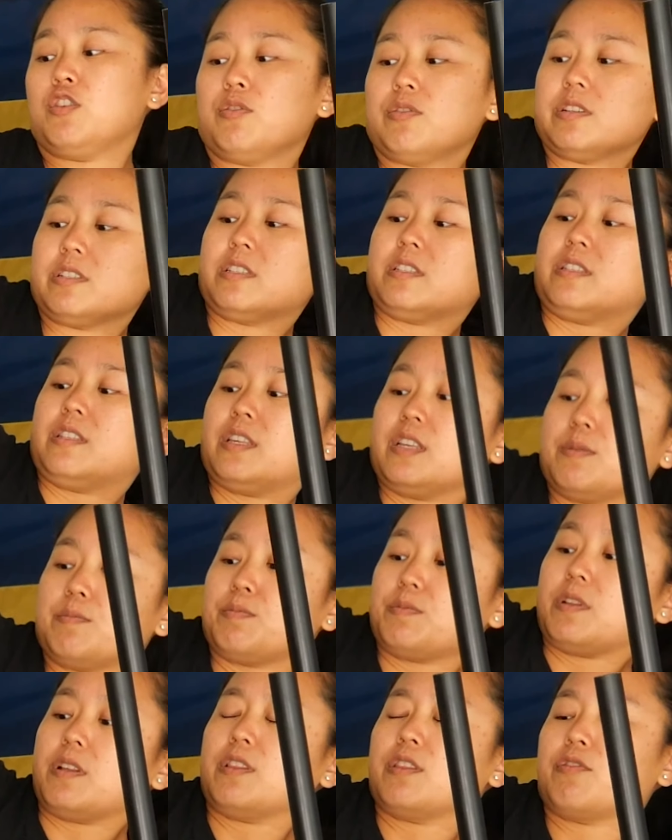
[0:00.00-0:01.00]
Notice
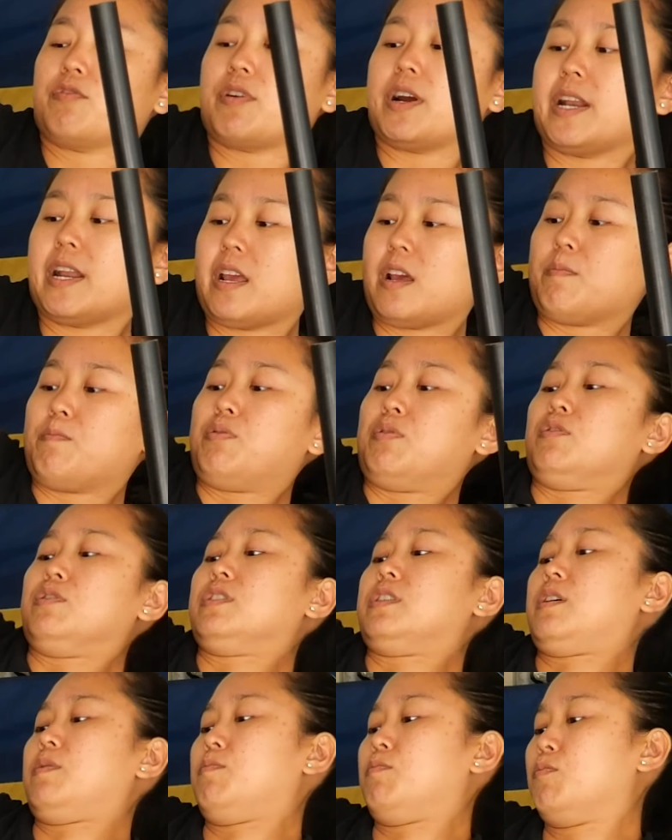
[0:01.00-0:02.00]
that the right hand
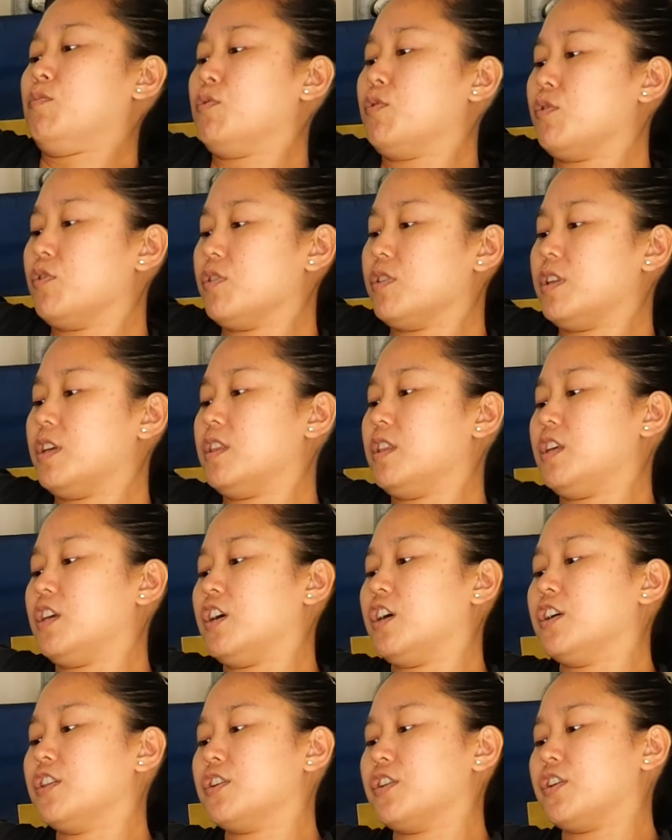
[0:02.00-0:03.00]
pulls up more than the
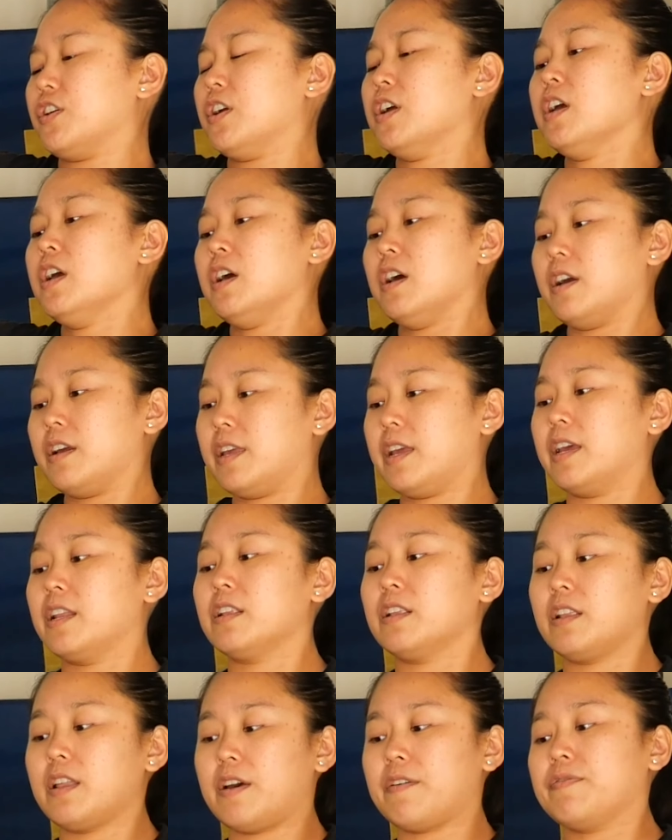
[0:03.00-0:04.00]
other.
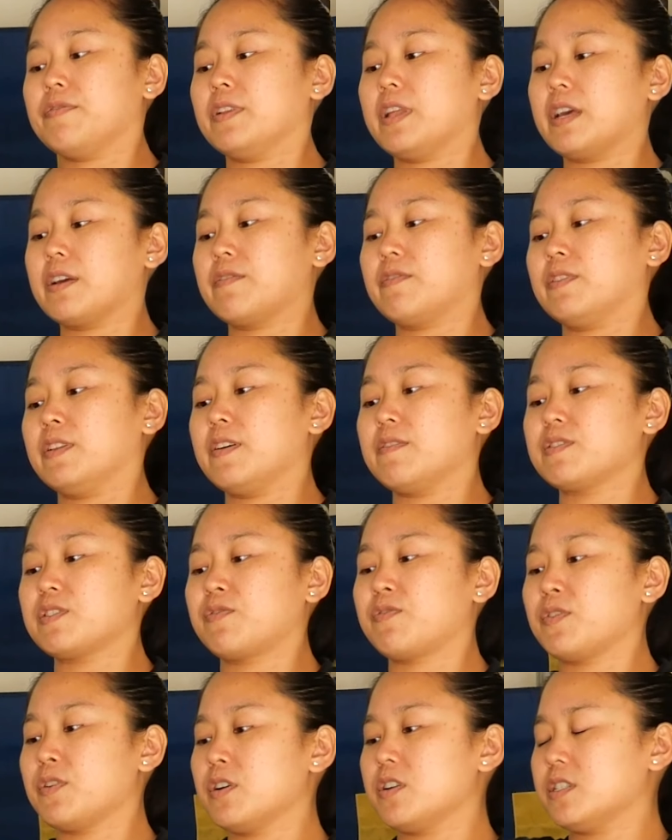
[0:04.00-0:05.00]
Again, left leg lifts
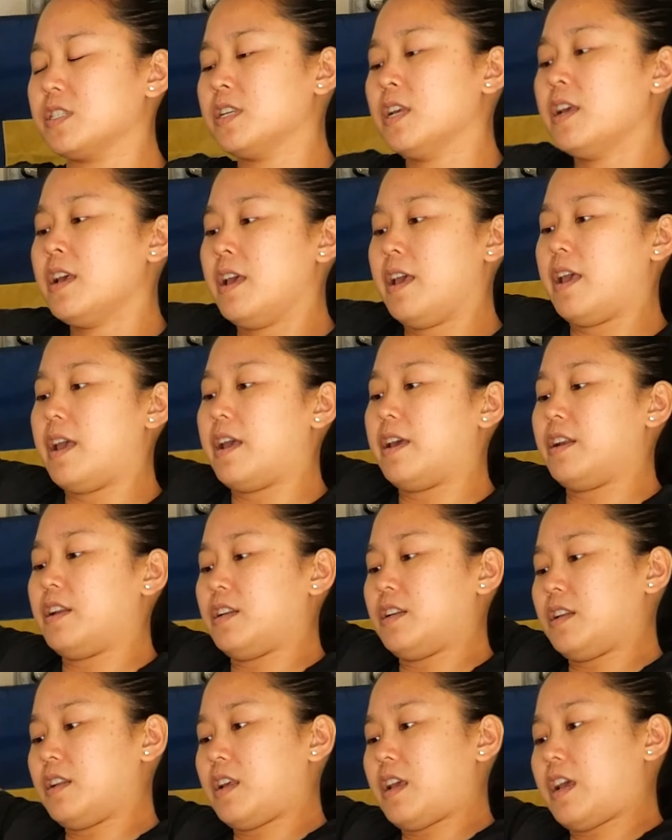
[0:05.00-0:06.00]
first,
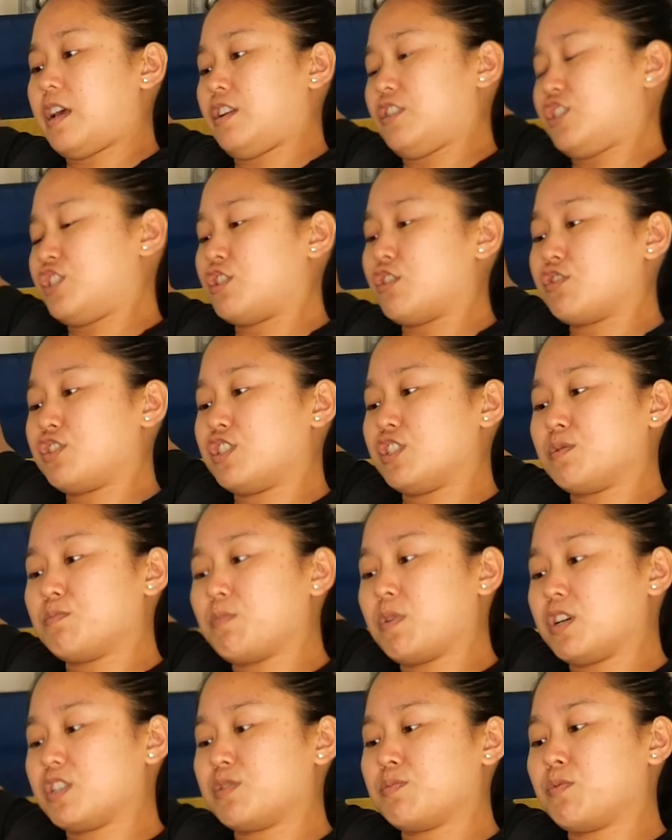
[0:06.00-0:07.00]
and so she's
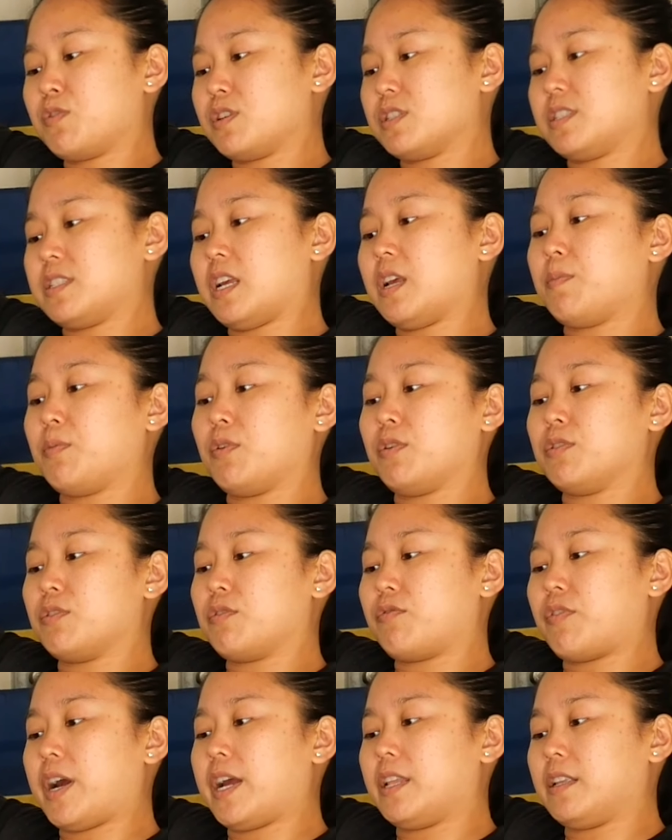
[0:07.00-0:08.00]
much more stable on
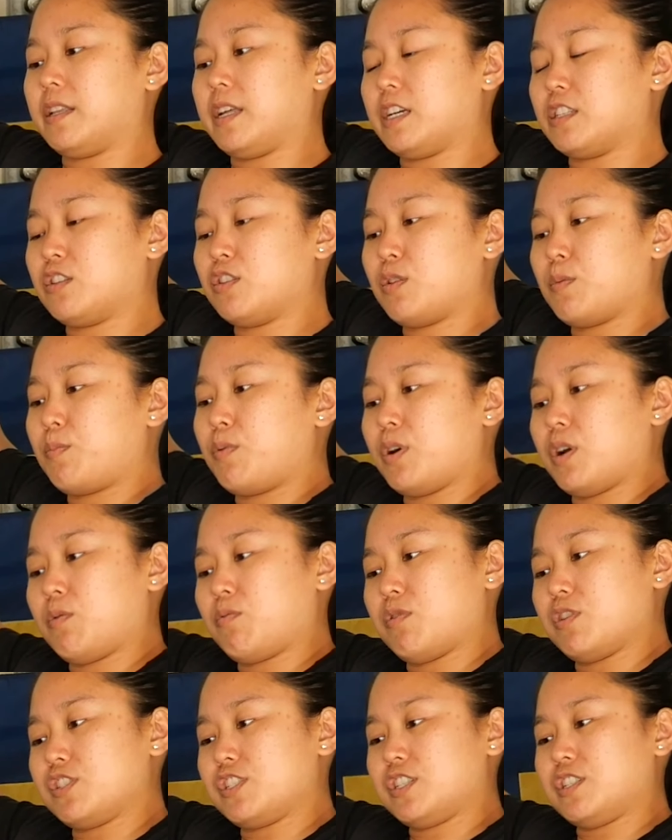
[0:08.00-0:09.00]
the right leg to the
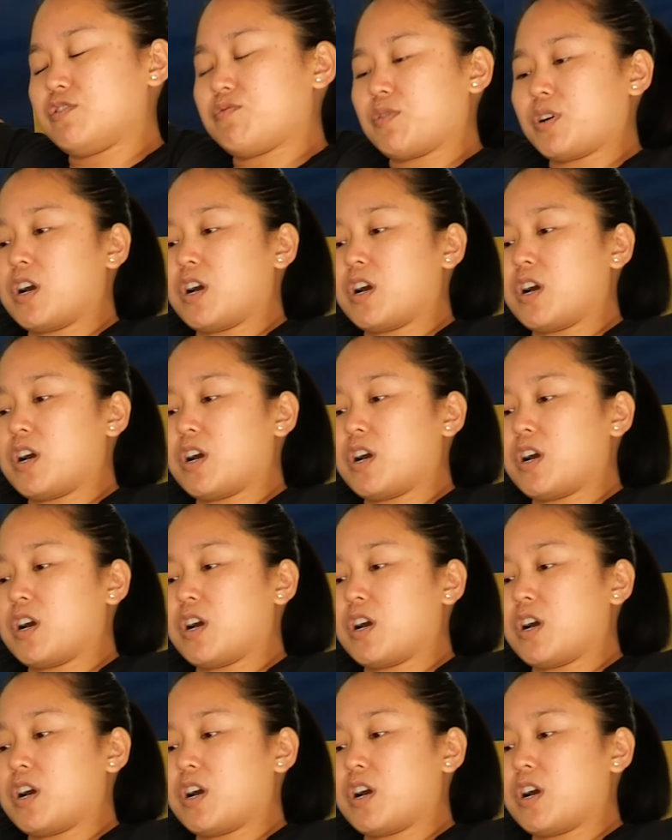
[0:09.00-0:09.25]
point where she's